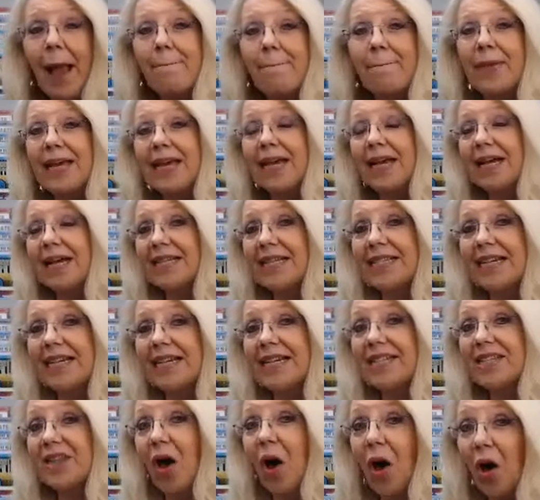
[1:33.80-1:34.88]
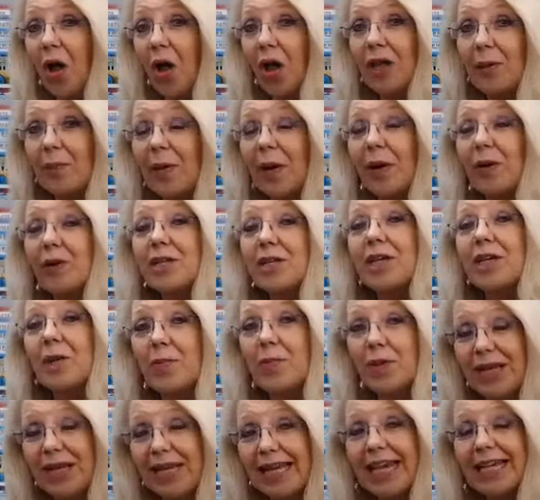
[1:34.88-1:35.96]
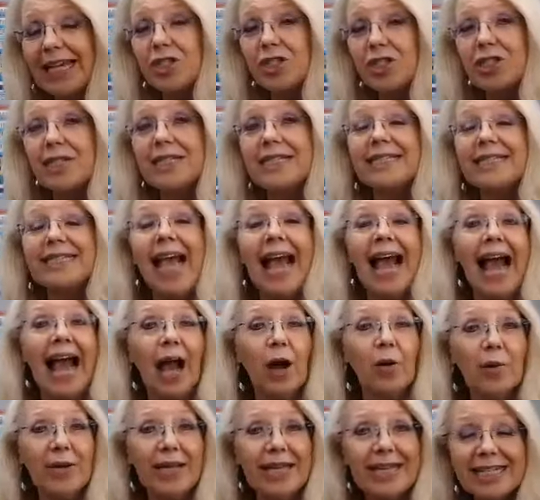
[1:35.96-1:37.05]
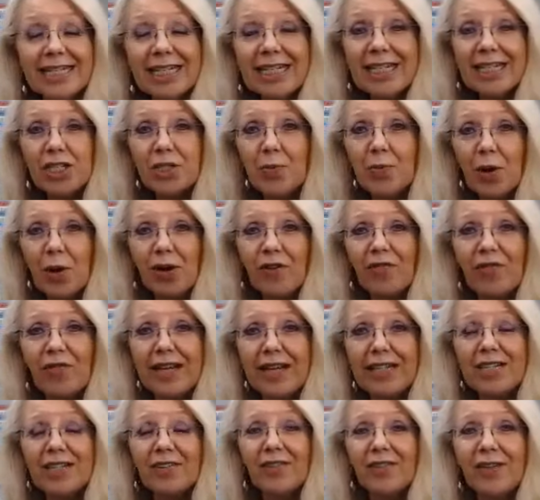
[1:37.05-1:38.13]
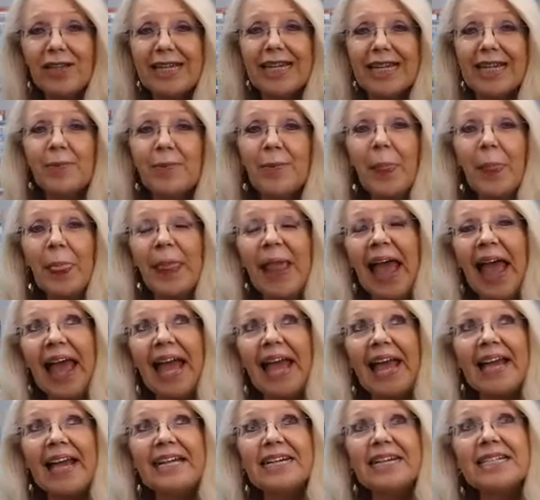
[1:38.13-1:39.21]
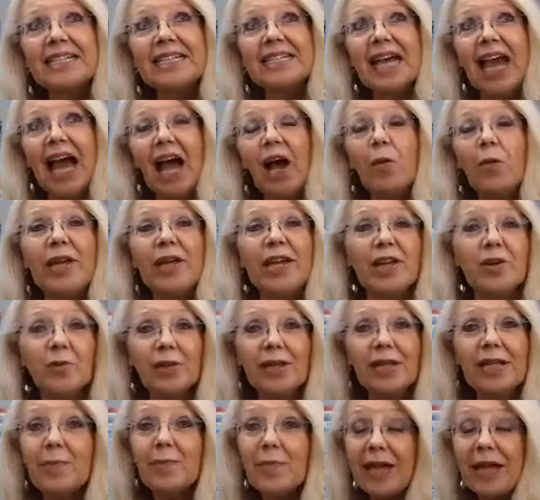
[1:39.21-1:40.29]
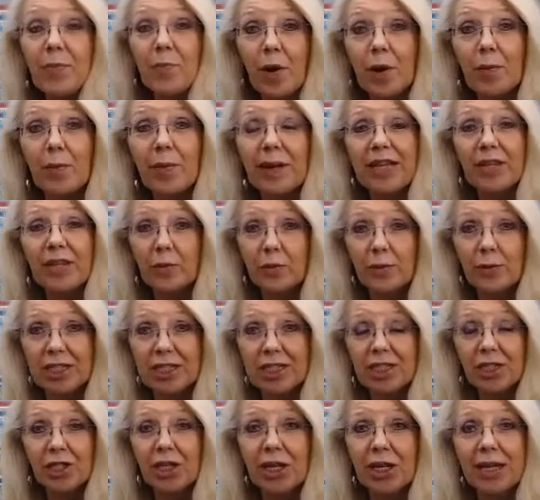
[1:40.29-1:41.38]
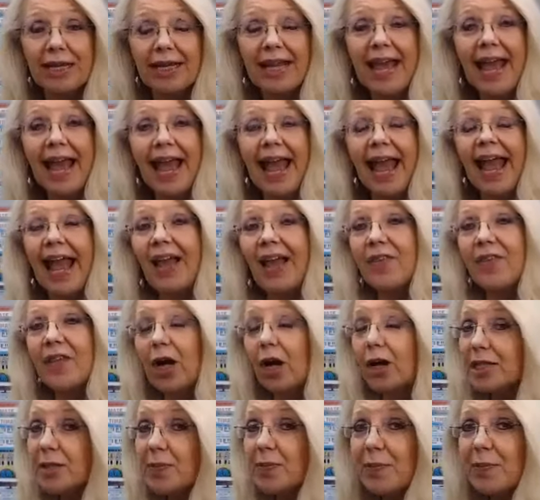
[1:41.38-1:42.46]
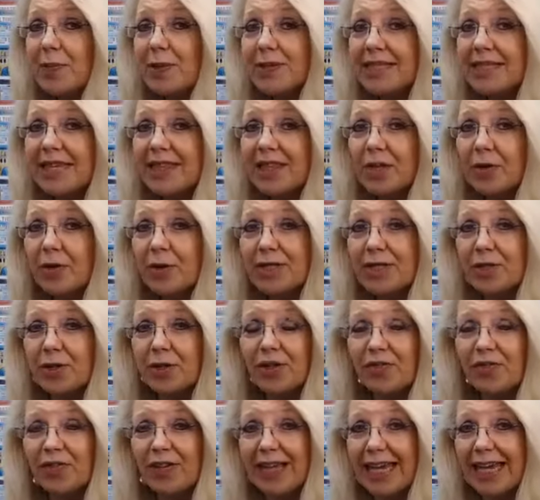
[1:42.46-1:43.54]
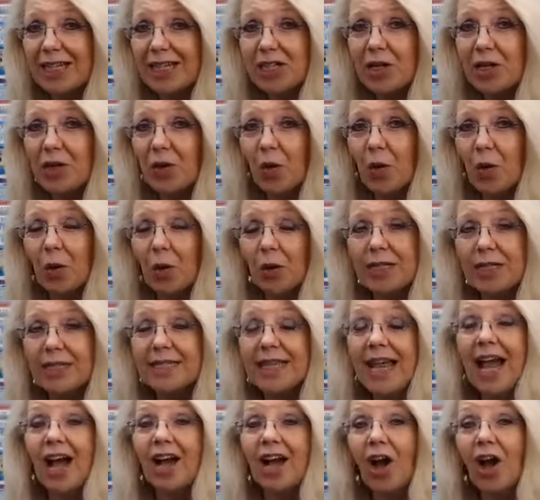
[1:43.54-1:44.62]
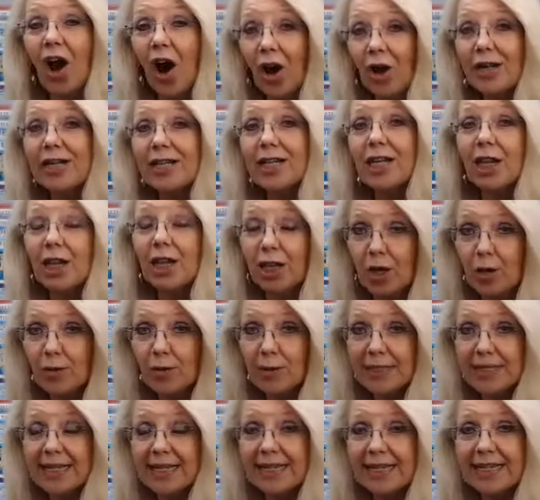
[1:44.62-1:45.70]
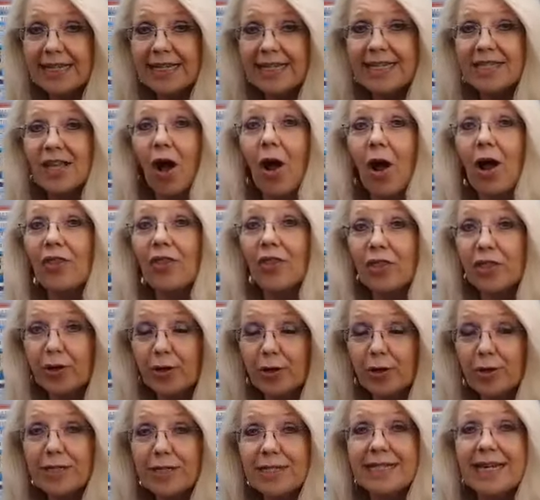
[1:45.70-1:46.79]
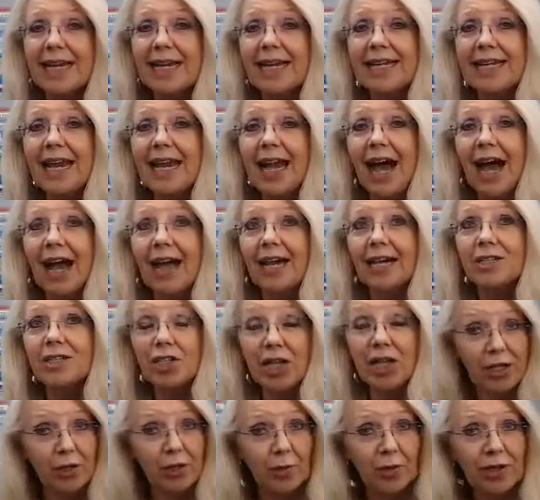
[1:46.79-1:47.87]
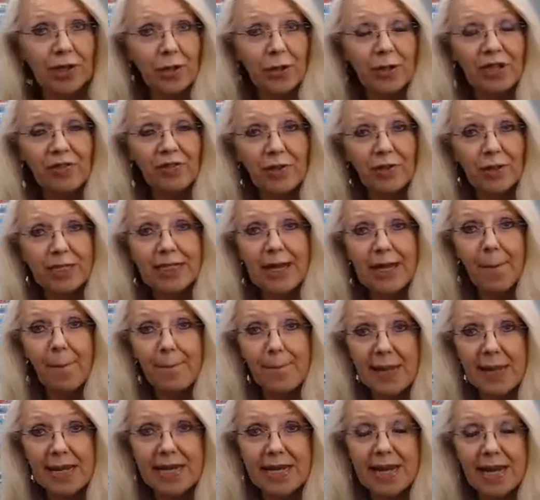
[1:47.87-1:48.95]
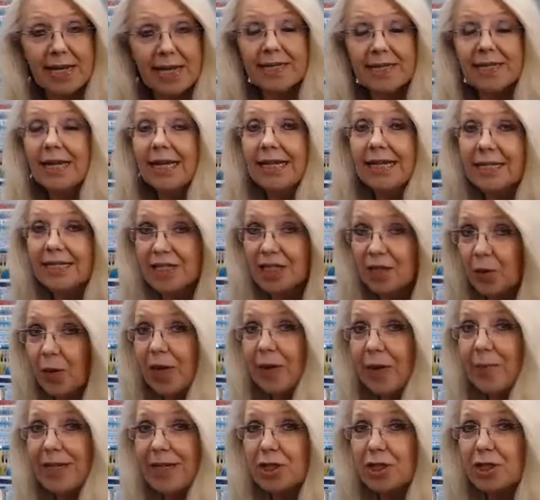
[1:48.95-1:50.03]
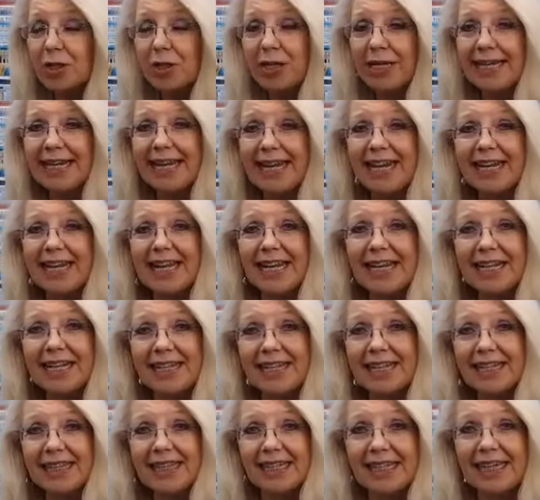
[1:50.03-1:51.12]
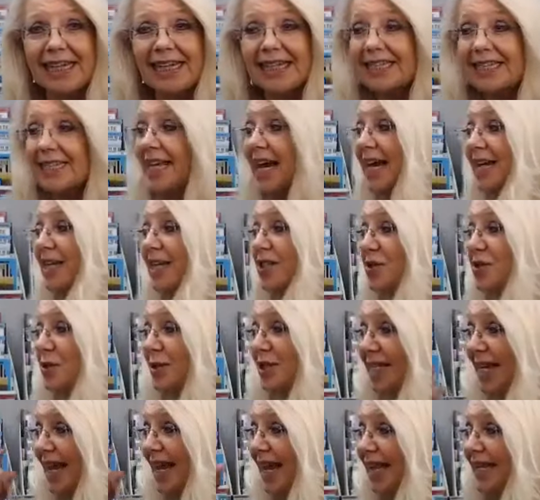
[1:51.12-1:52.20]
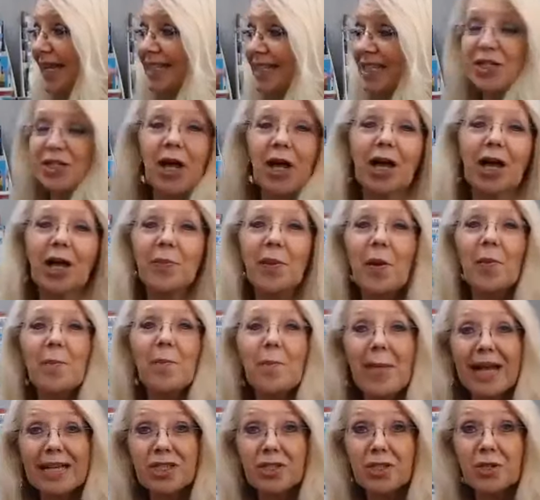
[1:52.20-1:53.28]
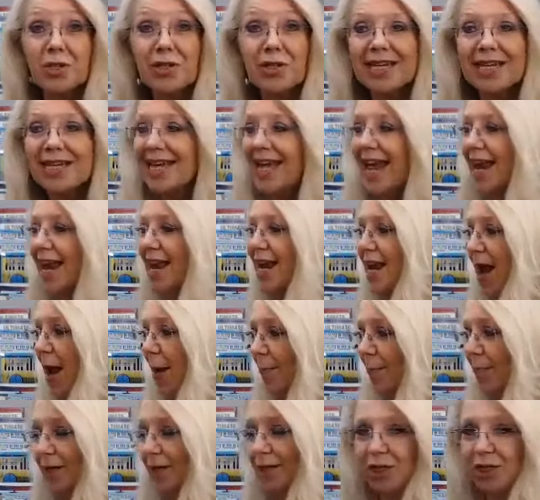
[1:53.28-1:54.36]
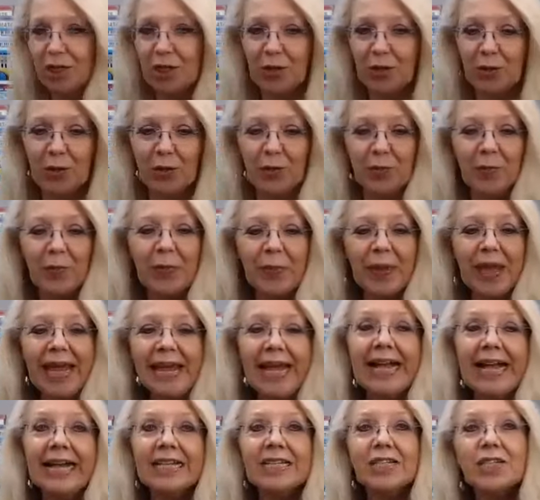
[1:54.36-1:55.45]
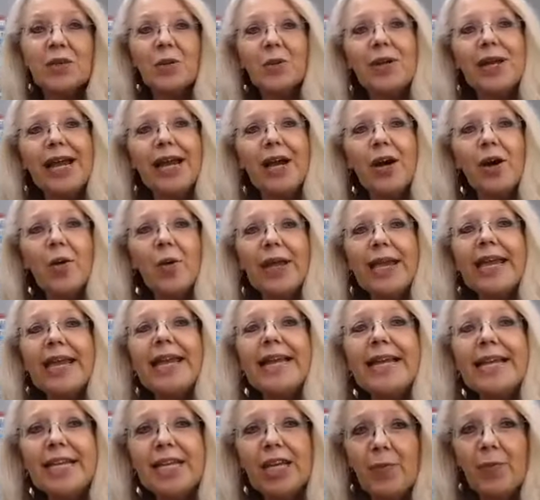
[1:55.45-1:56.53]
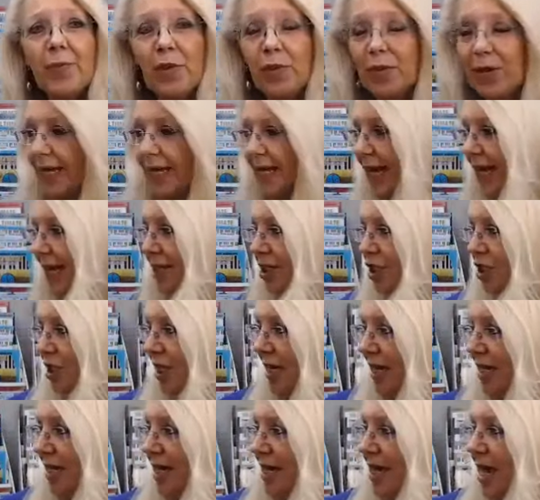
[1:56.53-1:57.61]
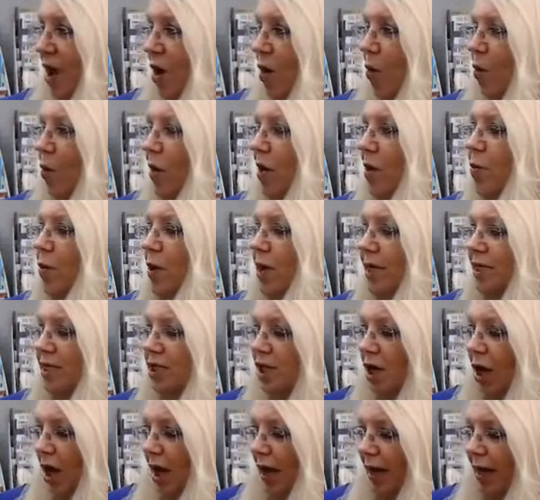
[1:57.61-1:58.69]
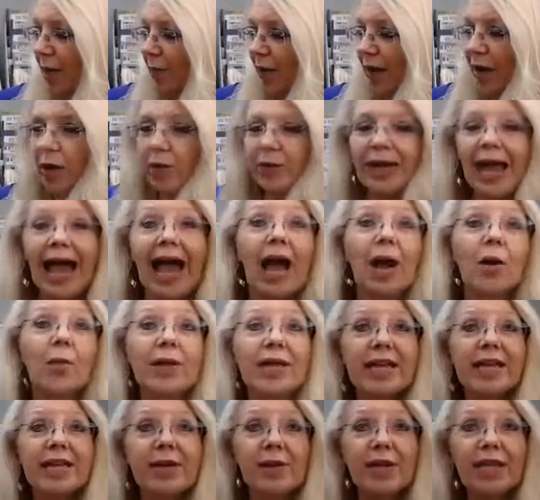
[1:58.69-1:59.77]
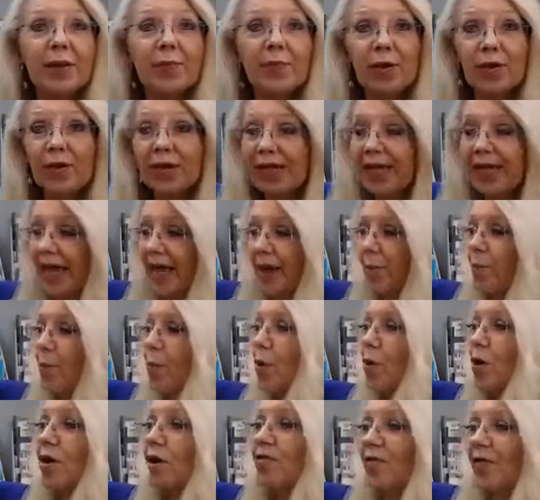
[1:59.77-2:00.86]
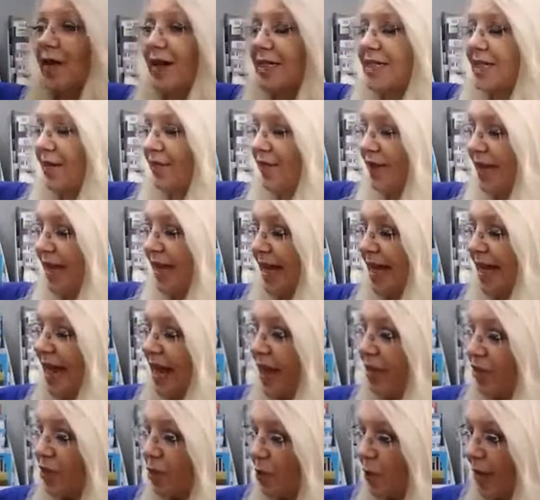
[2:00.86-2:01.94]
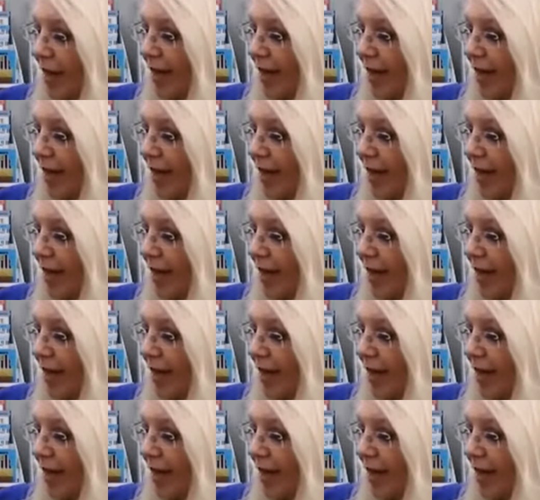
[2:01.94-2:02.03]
because it's all about communications, how we can teach more effectively, and how we can really make more money through teaching. And the Ultimate Music Theory Certification course cart closes on Thursday, January 31st at midnight. So you want to make sure to get in and click the links. So today let's talk about Master Key number 2. So now in communication, we want to talk about how we can communicate more effectively through